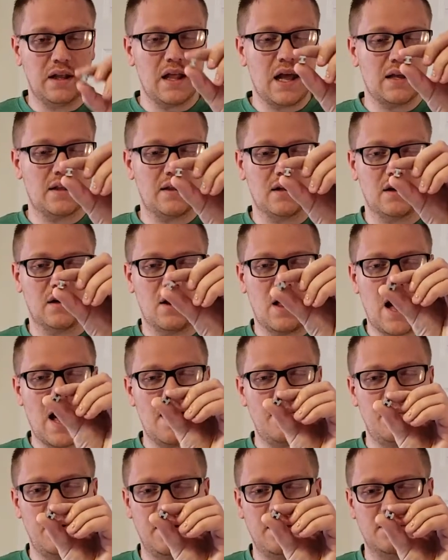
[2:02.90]
like the little
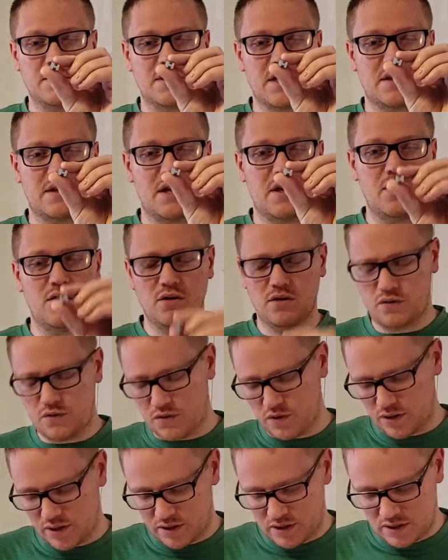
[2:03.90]
I-beams that they use
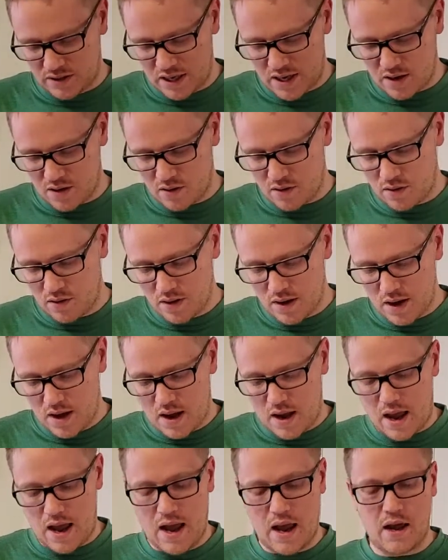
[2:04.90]
for the steel
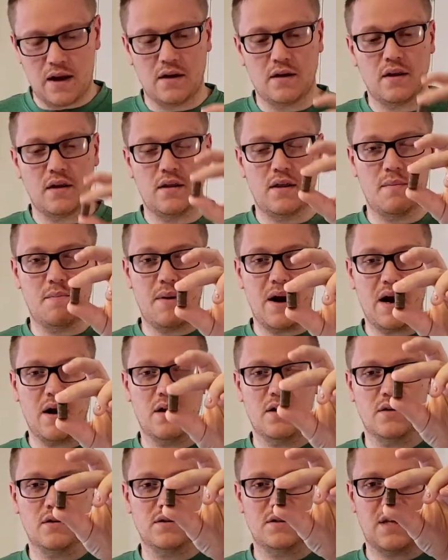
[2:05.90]
and the
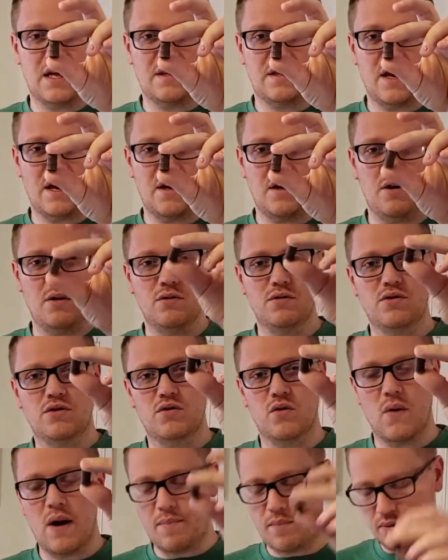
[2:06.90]
barrels that they use
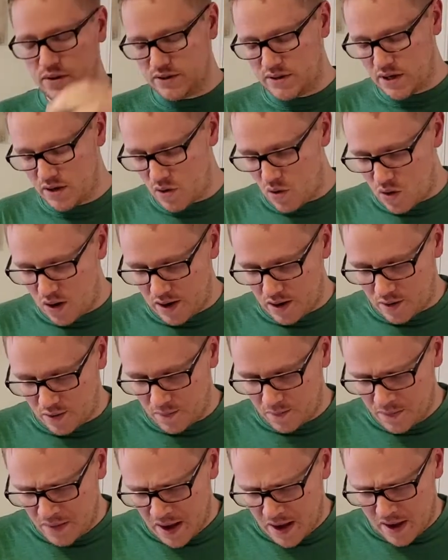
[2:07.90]
to represent
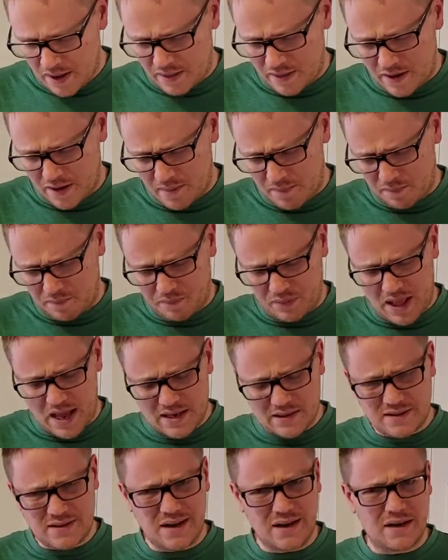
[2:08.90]
oil. The
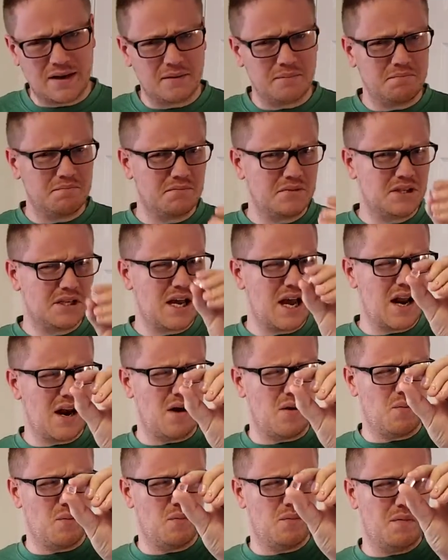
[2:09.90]
plastic is kind
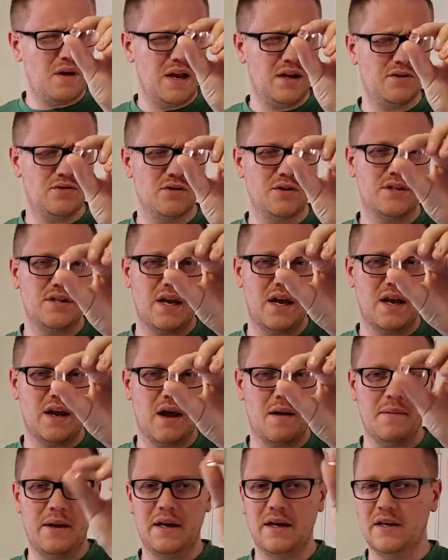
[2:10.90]
of interesting.
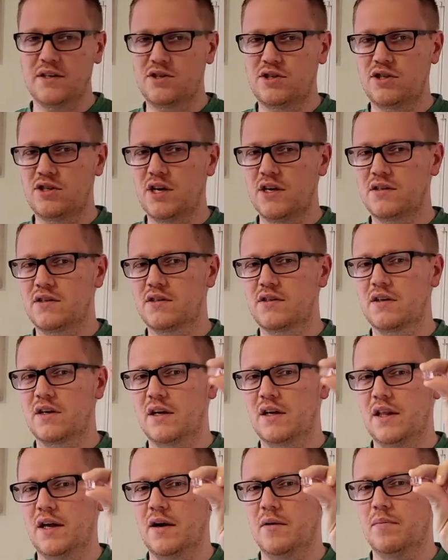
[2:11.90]
I mean, it's just
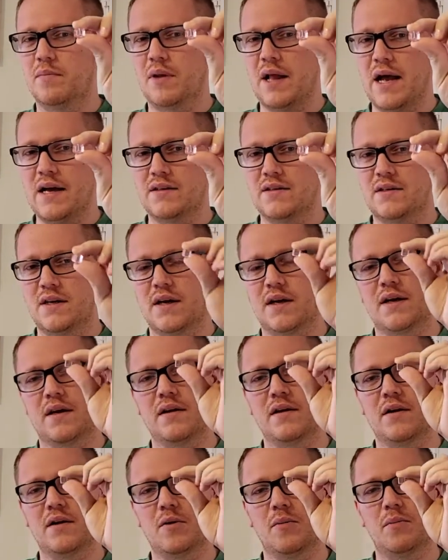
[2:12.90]
clear plastic,
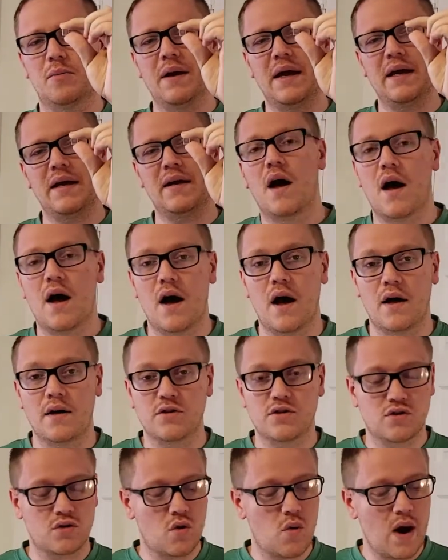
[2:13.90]
little pink
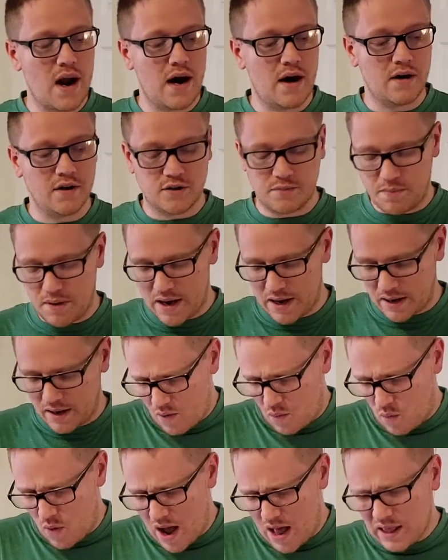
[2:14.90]
squares, but
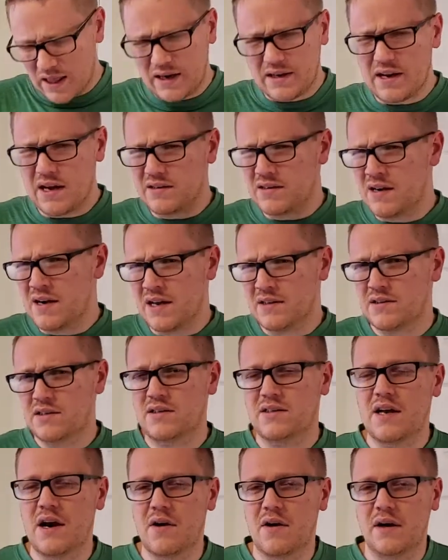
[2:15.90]
while it doesn't
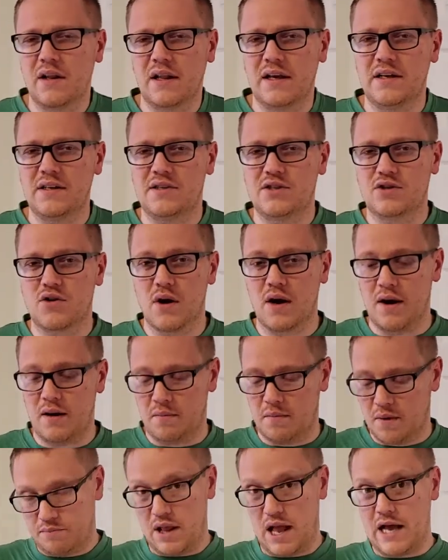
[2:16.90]
necessarily
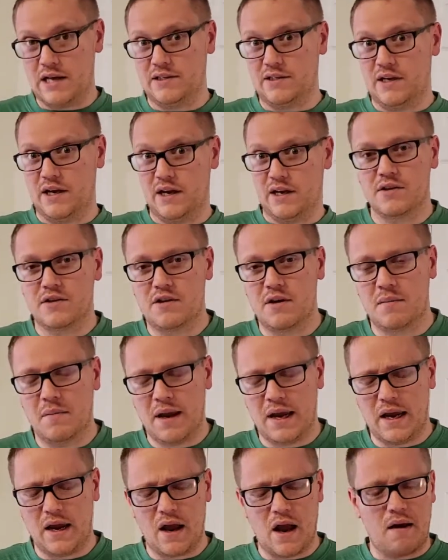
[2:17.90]
scream plastic to
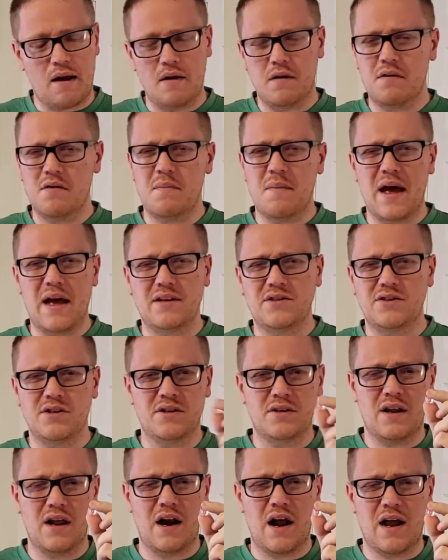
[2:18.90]
me, I don't
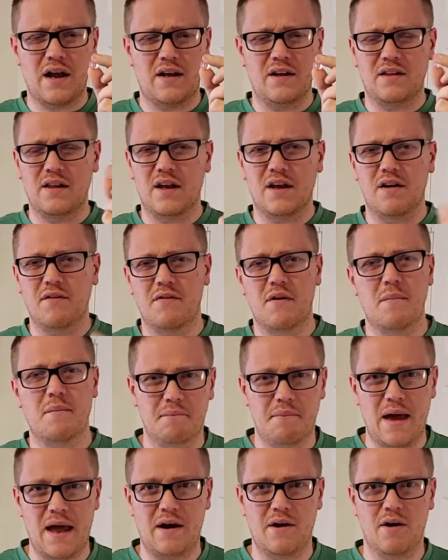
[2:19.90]
imagine that I could think of a
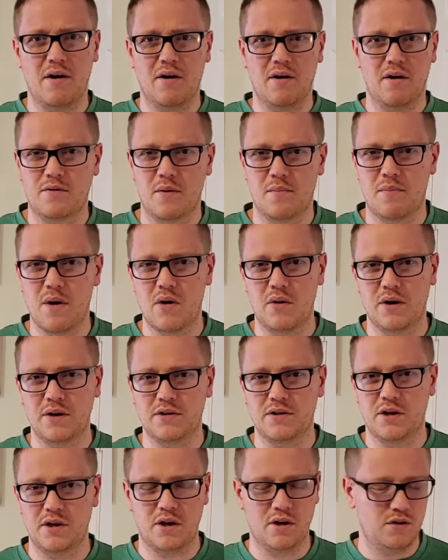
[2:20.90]
better component
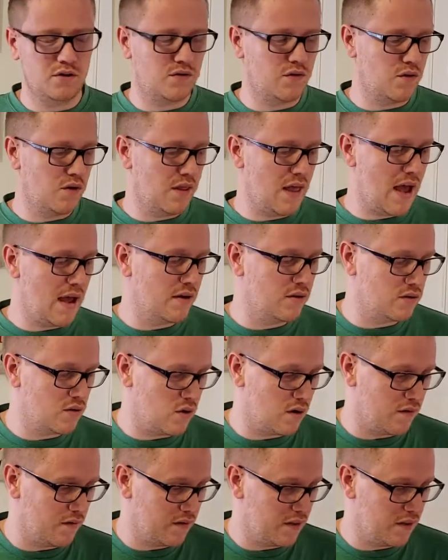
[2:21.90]
to use for that sort of a